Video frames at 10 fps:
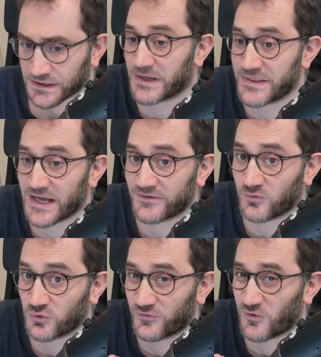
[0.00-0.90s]
but that
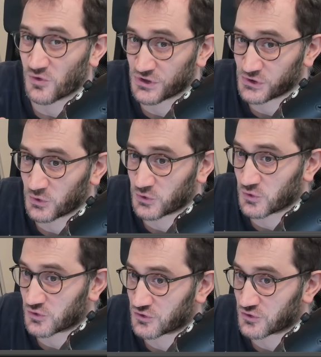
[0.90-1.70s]
would force you to